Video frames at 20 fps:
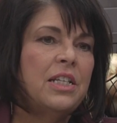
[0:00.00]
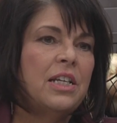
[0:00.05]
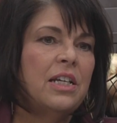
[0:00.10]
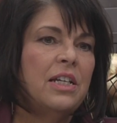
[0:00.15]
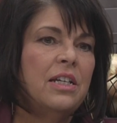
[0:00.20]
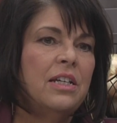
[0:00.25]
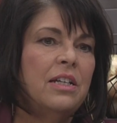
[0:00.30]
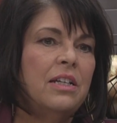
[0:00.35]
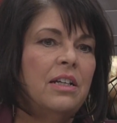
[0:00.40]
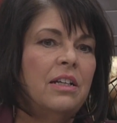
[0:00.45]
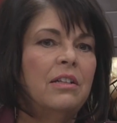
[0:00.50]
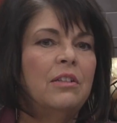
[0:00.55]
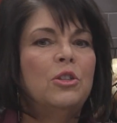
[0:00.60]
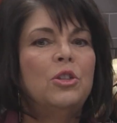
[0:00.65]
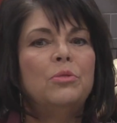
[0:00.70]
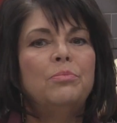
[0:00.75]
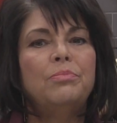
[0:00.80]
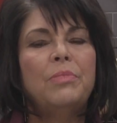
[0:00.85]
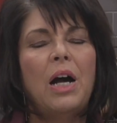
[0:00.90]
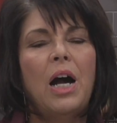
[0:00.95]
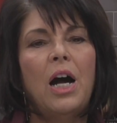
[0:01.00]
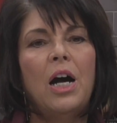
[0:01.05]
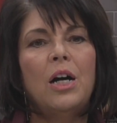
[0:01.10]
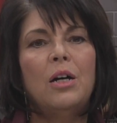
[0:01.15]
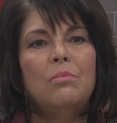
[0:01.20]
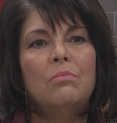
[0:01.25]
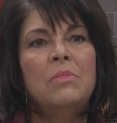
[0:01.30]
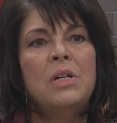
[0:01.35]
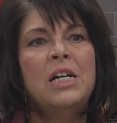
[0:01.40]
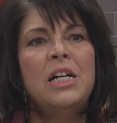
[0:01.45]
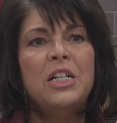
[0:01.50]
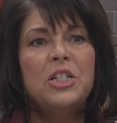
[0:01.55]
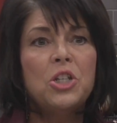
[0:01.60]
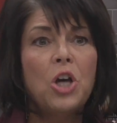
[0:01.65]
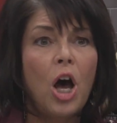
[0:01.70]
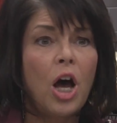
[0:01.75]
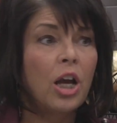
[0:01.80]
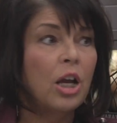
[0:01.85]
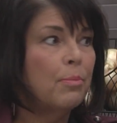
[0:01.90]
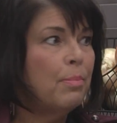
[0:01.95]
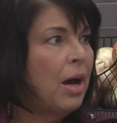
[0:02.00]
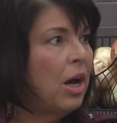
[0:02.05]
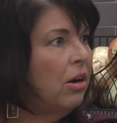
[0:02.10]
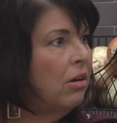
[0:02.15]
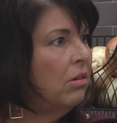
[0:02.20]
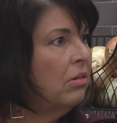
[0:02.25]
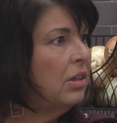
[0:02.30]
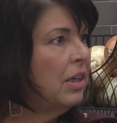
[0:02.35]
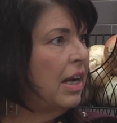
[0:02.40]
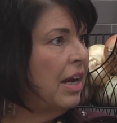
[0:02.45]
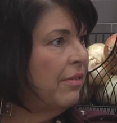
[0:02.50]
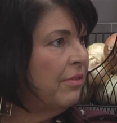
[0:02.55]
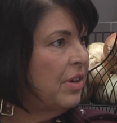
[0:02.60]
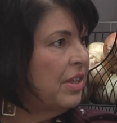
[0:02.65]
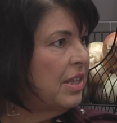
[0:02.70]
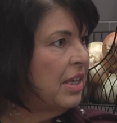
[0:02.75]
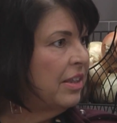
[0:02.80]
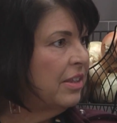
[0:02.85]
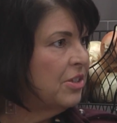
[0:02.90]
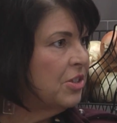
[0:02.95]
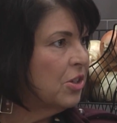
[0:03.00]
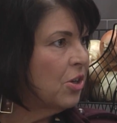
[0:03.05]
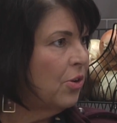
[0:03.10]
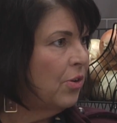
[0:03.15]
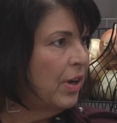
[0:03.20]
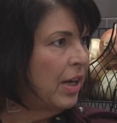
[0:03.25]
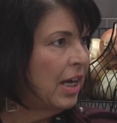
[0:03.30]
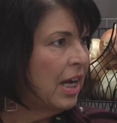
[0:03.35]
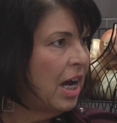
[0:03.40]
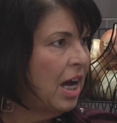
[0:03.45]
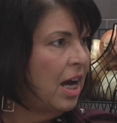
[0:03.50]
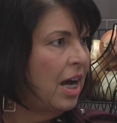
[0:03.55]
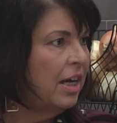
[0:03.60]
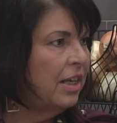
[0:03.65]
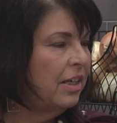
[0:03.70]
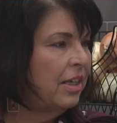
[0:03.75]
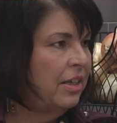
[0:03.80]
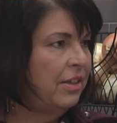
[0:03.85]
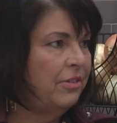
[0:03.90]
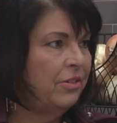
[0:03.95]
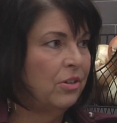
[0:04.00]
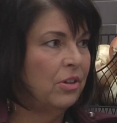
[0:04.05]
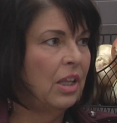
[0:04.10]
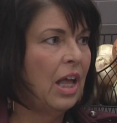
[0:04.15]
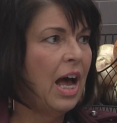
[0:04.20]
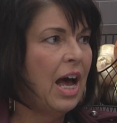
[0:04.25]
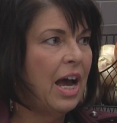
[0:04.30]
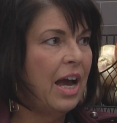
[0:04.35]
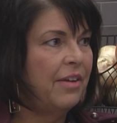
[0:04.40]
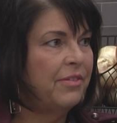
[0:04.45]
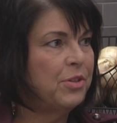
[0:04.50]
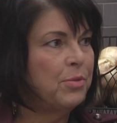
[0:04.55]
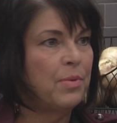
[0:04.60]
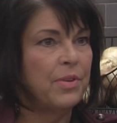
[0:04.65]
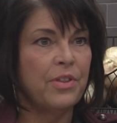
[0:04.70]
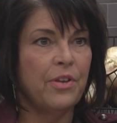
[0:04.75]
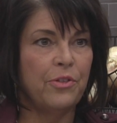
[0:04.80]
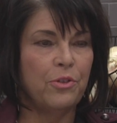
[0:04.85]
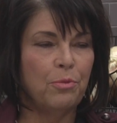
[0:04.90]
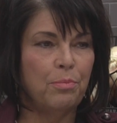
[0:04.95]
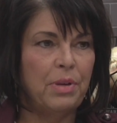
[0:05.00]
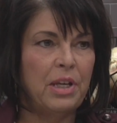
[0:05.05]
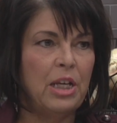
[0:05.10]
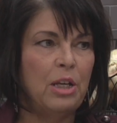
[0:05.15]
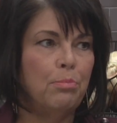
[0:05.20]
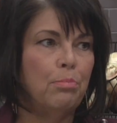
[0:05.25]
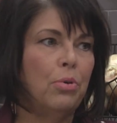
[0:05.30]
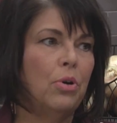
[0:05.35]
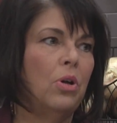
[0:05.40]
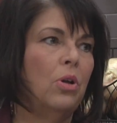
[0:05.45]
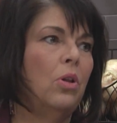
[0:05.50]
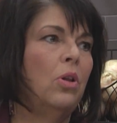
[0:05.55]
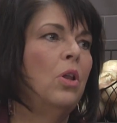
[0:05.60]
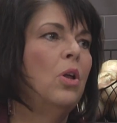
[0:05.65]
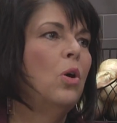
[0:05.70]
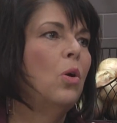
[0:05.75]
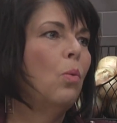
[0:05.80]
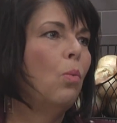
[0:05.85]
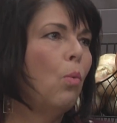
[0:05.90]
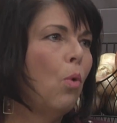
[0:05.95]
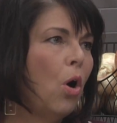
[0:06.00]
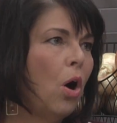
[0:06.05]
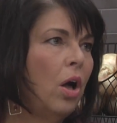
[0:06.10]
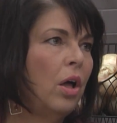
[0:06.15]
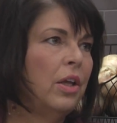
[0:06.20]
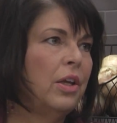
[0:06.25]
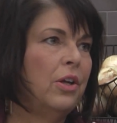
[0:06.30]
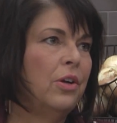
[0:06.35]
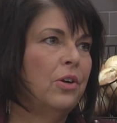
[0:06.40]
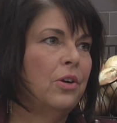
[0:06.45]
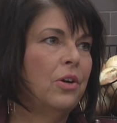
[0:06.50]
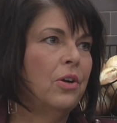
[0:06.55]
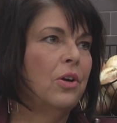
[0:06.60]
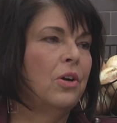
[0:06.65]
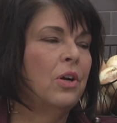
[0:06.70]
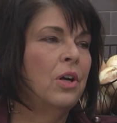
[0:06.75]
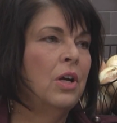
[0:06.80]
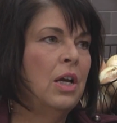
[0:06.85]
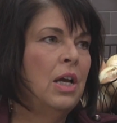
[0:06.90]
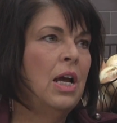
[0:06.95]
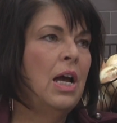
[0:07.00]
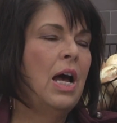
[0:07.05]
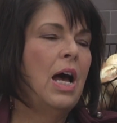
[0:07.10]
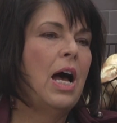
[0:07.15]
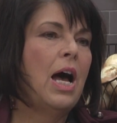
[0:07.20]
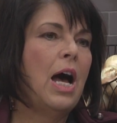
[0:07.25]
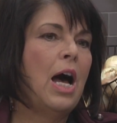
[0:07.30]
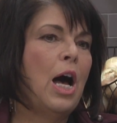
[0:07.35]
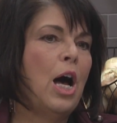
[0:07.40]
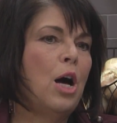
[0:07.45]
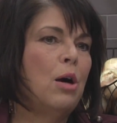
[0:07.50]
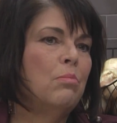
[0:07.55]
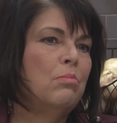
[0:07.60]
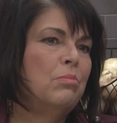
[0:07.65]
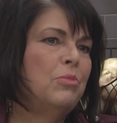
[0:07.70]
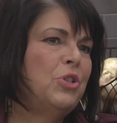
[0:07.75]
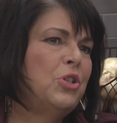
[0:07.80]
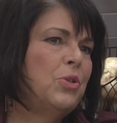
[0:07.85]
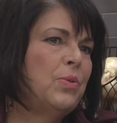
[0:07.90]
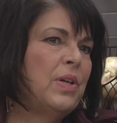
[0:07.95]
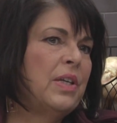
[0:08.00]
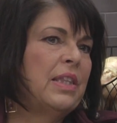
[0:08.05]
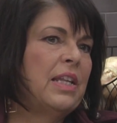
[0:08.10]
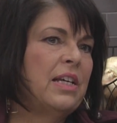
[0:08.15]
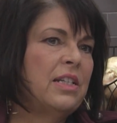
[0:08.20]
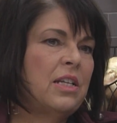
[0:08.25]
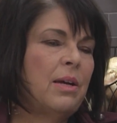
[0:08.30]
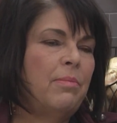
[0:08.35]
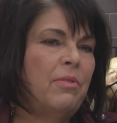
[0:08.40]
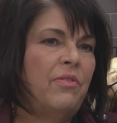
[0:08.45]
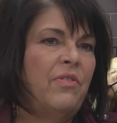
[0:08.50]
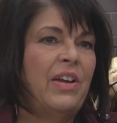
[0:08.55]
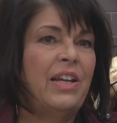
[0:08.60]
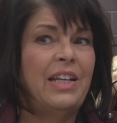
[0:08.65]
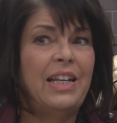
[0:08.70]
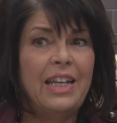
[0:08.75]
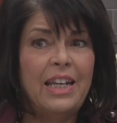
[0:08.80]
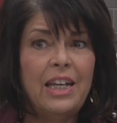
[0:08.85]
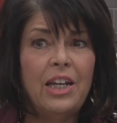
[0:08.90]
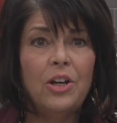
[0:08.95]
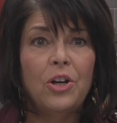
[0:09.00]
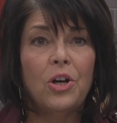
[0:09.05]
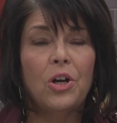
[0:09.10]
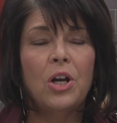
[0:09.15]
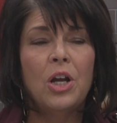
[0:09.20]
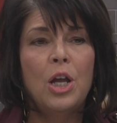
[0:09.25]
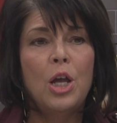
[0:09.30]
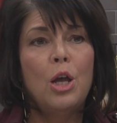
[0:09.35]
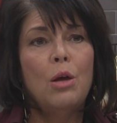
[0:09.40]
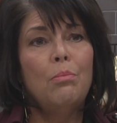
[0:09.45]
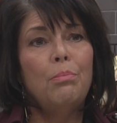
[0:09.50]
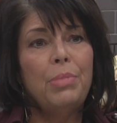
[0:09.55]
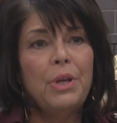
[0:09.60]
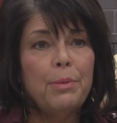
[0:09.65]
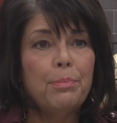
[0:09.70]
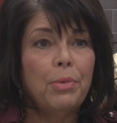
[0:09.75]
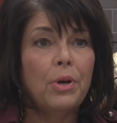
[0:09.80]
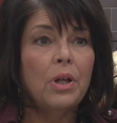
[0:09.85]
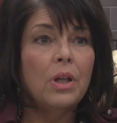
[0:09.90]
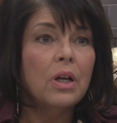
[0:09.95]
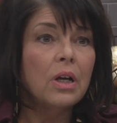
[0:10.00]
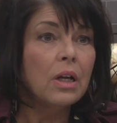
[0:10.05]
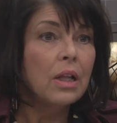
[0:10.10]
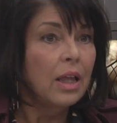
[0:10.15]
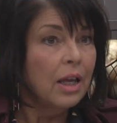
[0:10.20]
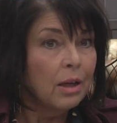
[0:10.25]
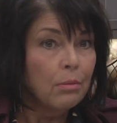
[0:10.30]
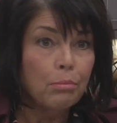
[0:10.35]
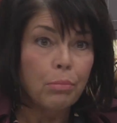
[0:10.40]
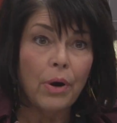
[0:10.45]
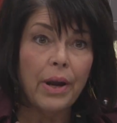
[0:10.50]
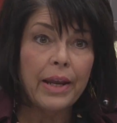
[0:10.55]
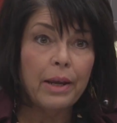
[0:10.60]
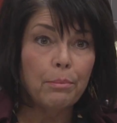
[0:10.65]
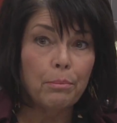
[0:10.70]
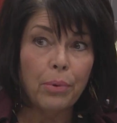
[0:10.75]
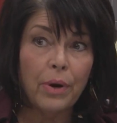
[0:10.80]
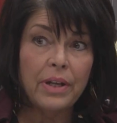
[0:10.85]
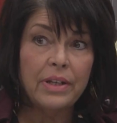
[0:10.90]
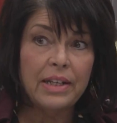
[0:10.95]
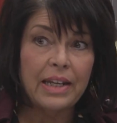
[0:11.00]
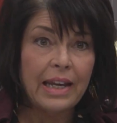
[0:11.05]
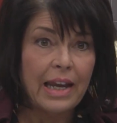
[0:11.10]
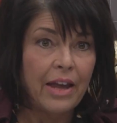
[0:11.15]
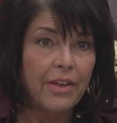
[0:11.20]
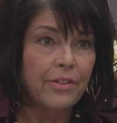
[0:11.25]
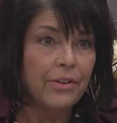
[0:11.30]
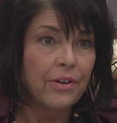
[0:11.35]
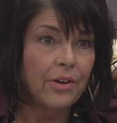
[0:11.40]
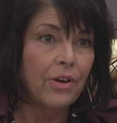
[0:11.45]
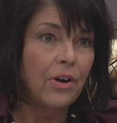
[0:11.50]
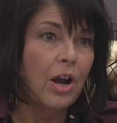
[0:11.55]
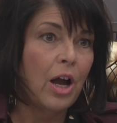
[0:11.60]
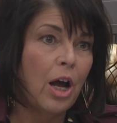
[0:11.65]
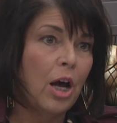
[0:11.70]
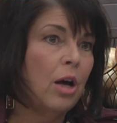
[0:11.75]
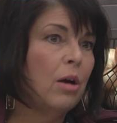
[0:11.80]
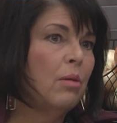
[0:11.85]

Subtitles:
to talk about everything that's going on in your lives with other people while you're doing that type of event. Here, people are like breaking bread together.